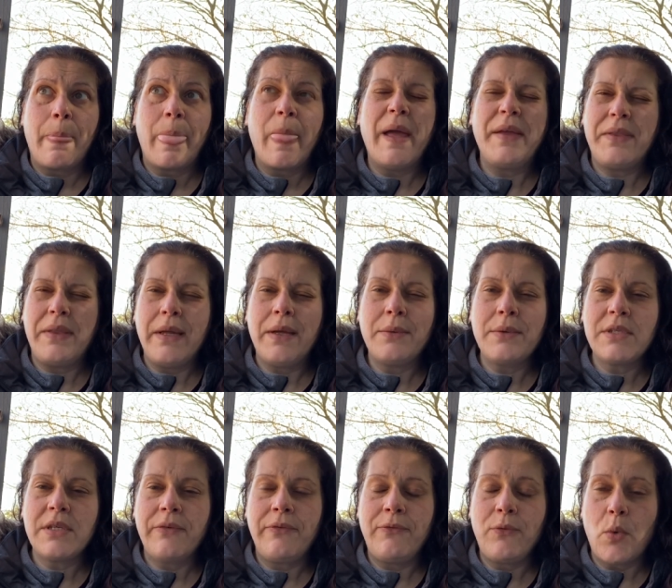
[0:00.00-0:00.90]
I think it was
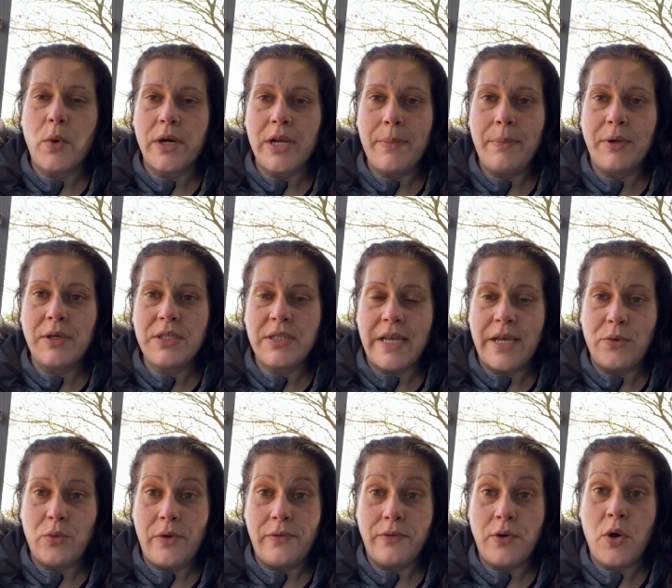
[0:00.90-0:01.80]
a 40%
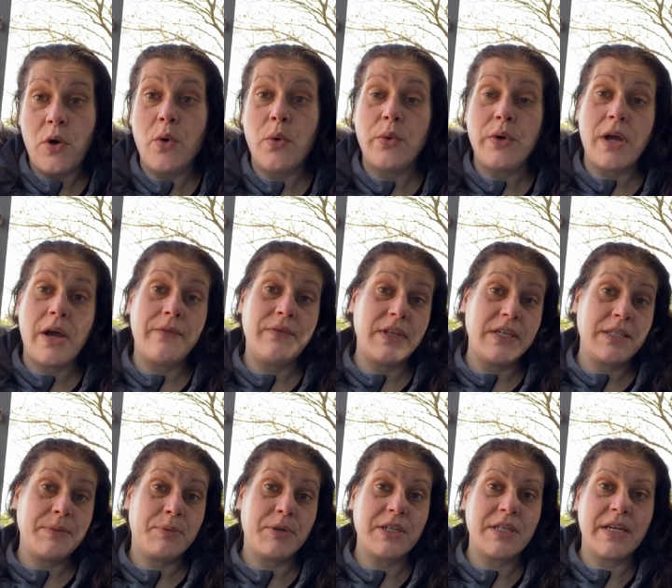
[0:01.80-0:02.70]
off code of this
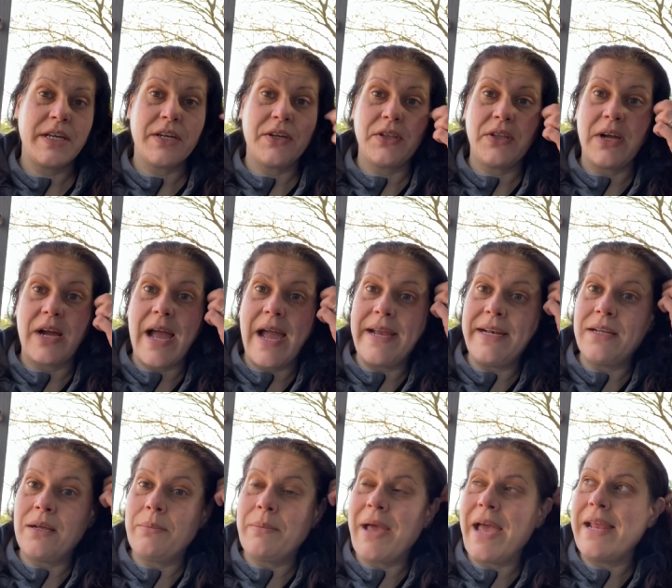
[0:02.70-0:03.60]
particular
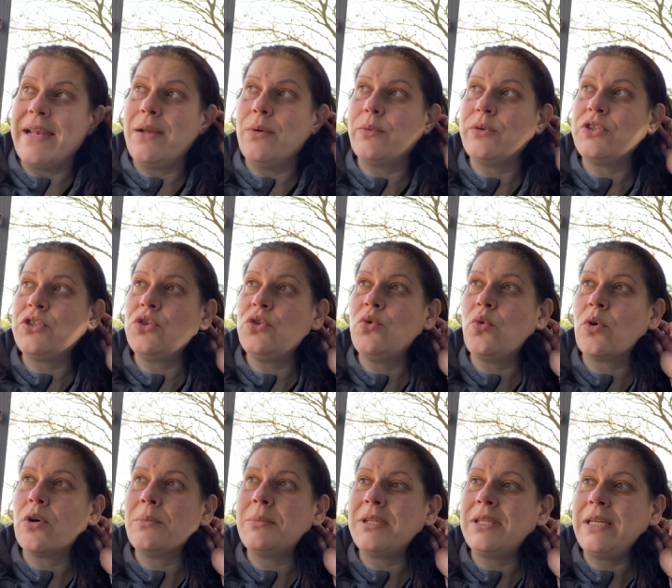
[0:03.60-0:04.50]
item. And it was
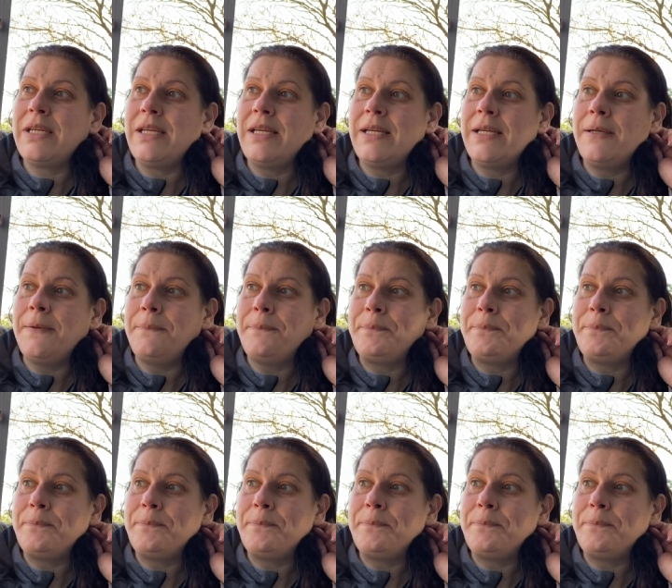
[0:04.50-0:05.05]
normally,